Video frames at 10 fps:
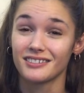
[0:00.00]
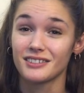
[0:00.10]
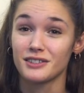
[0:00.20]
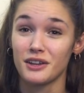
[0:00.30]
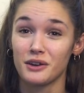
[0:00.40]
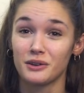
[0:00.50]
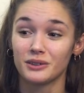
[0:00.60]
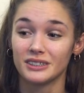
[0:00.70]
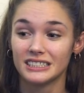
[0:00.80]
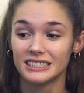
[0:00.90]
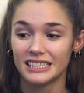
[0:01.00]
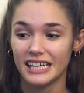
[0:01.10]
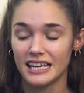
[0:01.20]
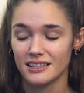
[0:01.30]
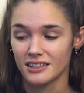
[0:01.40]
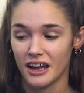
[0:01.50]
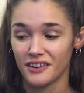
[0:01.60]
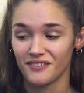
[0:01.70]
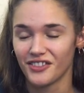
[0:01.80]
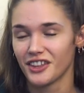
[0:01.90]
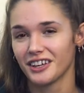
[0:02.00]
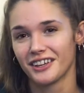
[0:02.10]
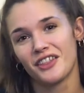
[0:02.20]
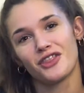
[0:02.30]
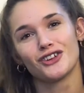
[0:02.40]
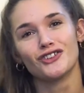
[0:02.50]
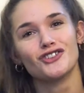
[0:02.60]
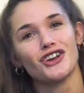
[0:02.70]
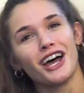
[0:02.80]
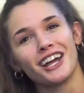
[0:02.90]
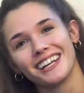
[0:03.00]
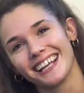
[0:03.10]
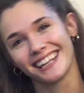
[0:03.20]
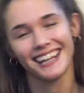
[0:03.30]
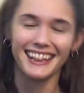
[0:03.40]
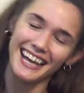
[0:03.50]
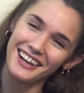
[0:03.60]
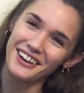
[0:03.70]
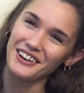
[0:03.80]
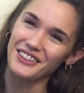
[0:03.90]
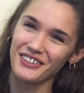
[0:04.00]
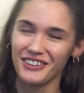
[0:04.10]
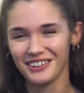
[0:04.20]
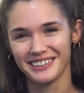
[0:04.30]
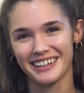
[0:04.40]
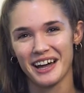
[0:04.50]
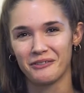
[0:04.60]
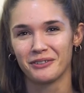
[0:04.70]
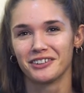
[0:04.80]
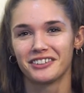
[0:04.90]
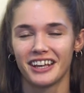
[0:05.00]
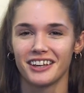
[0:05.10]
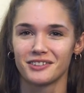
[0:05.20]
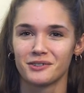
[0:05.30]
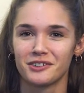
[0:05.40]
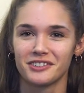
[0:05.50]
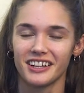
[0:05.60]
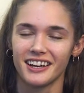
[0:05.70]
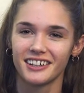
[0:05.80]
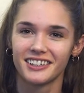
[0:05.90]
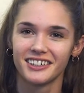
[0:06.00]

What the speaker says: So it's kind of the journey that they go through as a couple to get towards that.